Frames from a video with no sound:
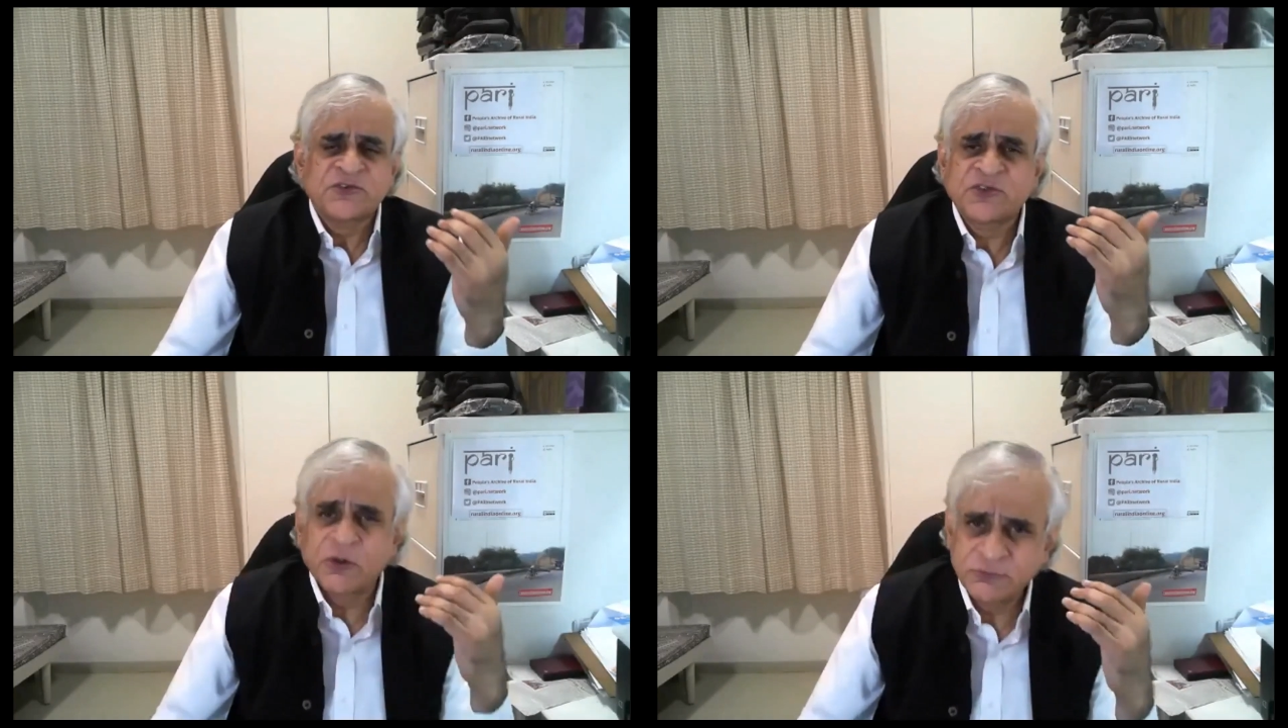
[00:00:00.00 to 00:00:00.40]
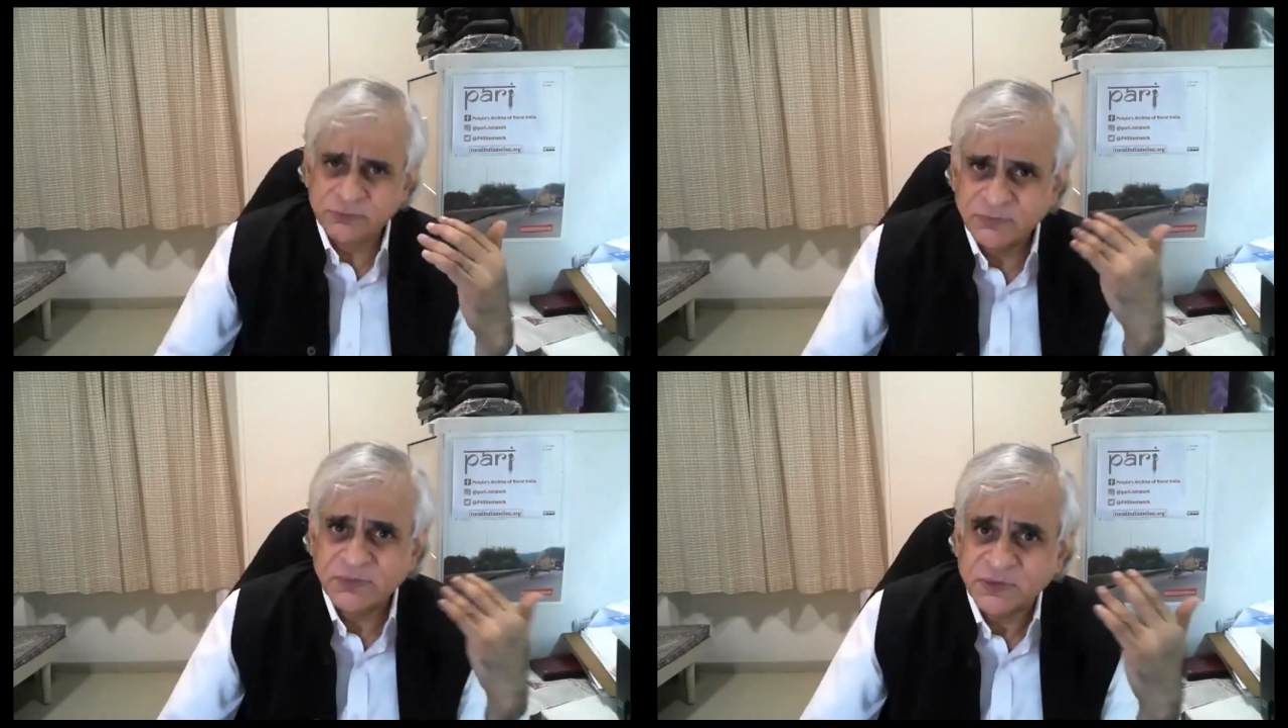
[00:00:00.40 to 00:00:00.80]

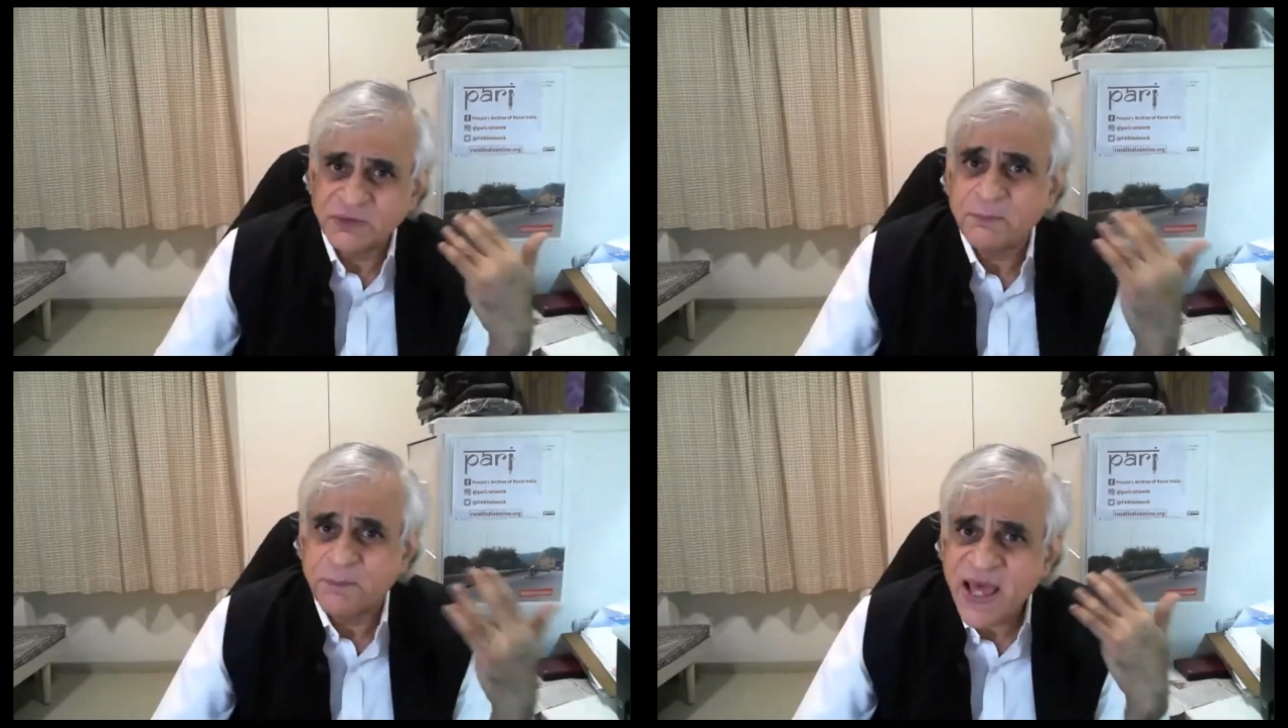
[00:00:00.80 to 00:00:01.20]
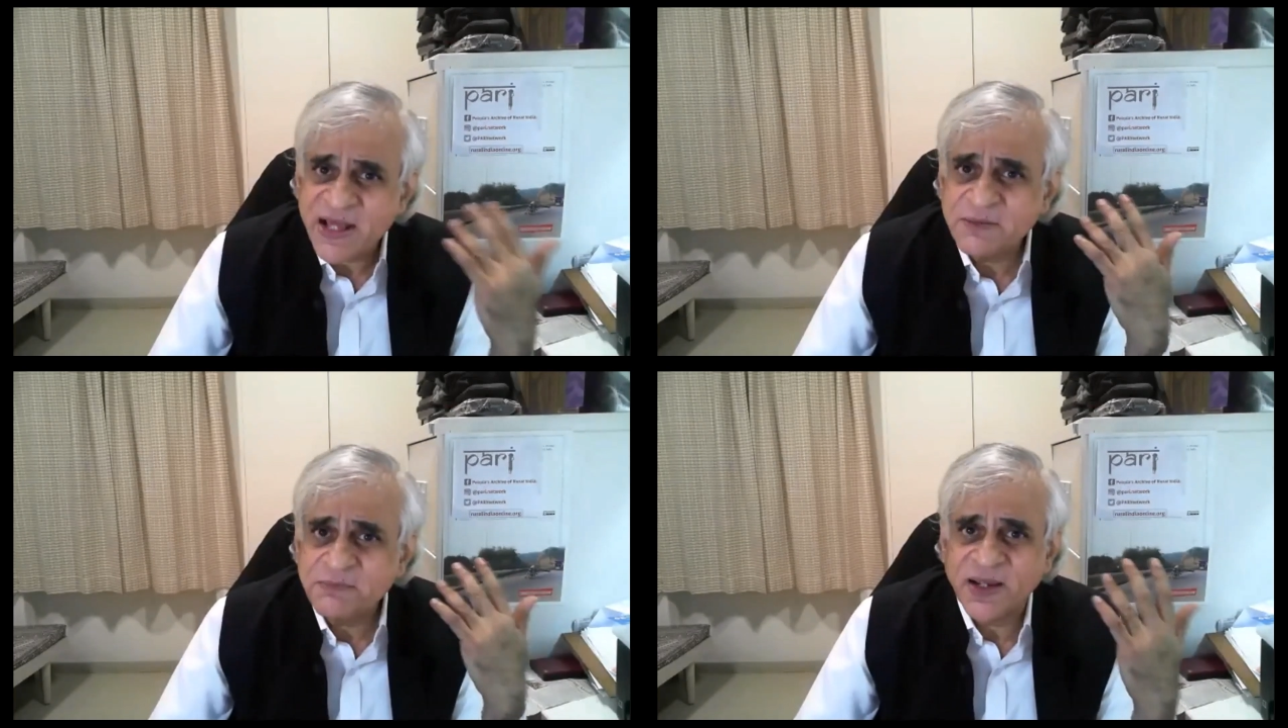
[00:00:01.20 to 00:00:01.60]
So
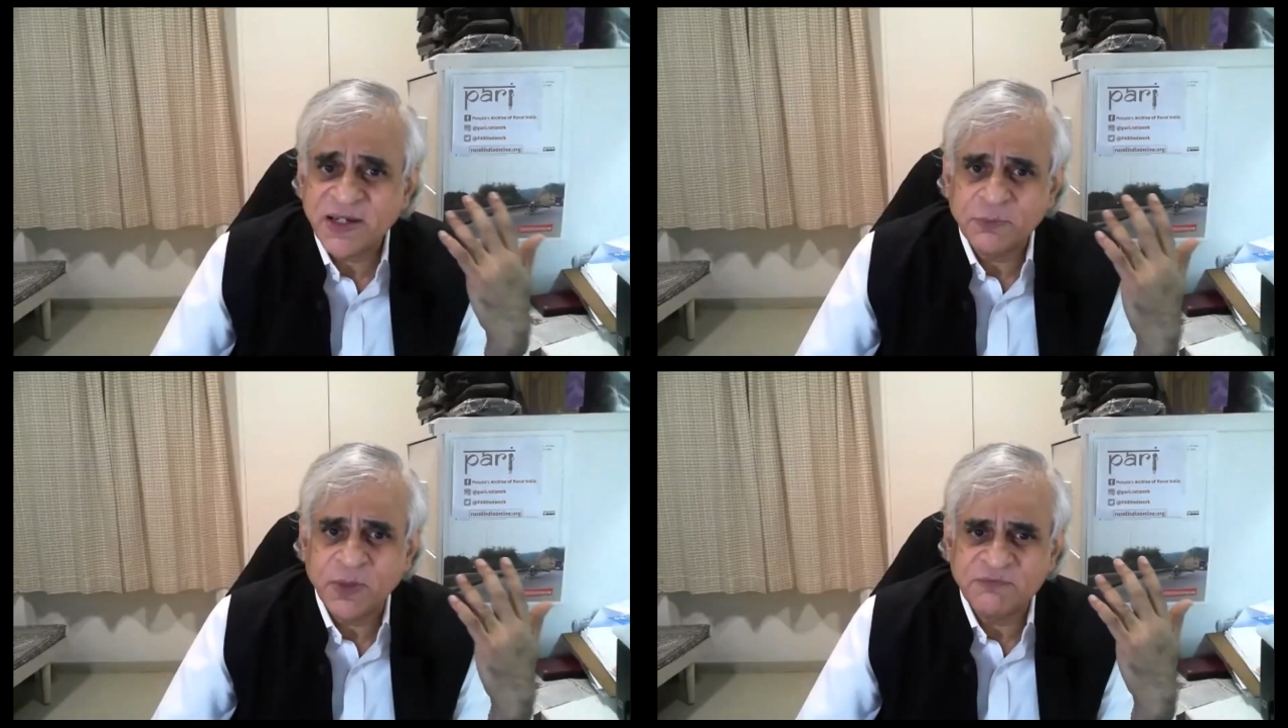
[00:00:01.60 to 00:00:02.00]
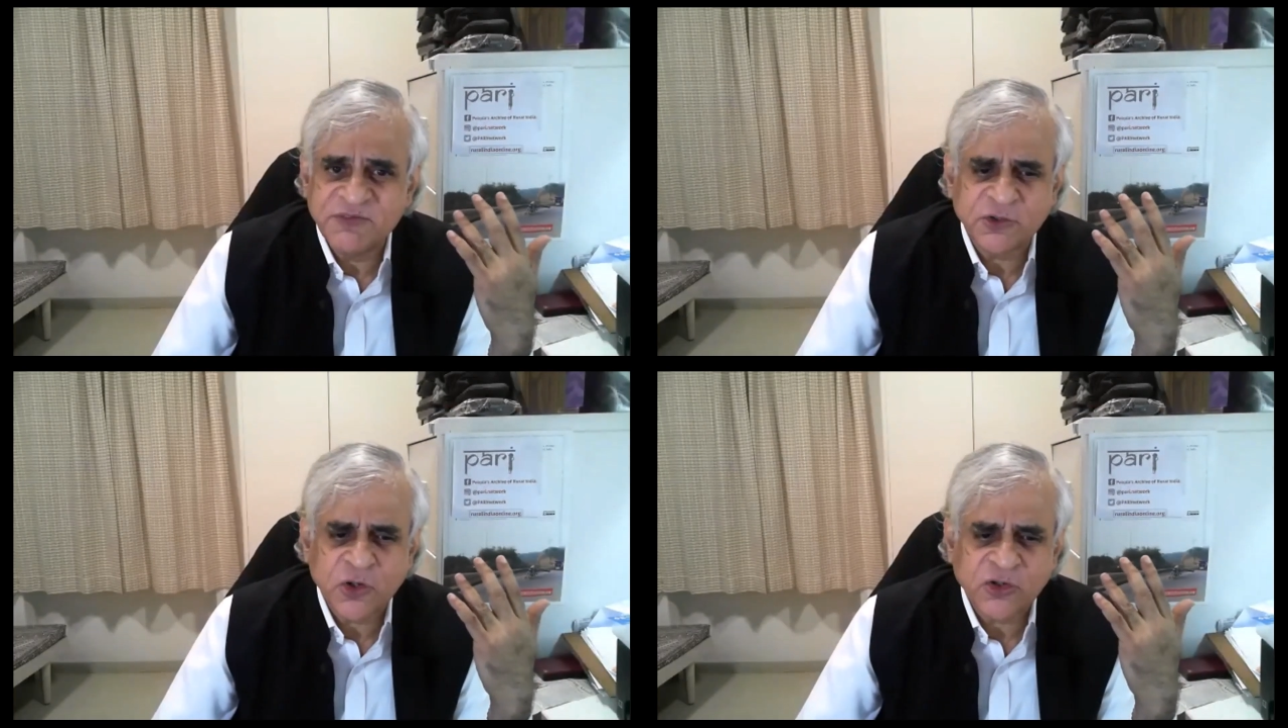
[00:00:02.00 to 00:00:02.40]
bear in mind,
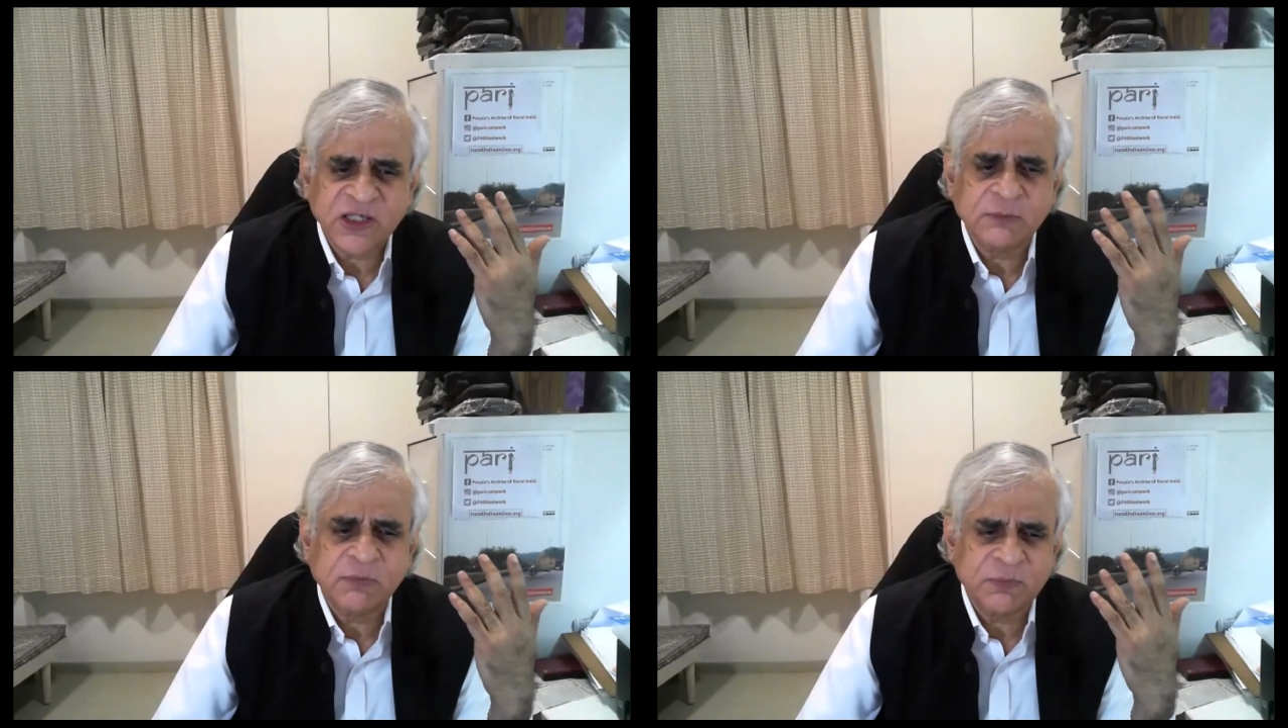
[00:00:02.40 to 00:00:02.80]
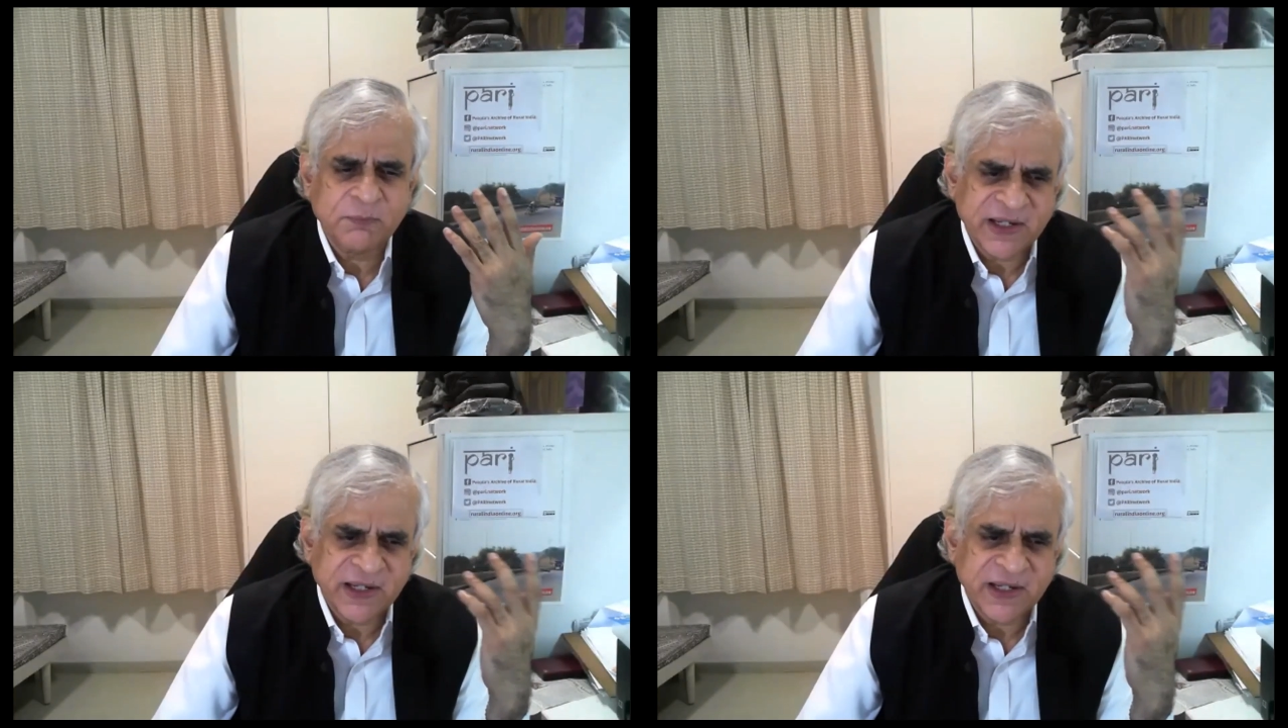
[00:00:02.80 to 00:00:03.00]
when we're talking about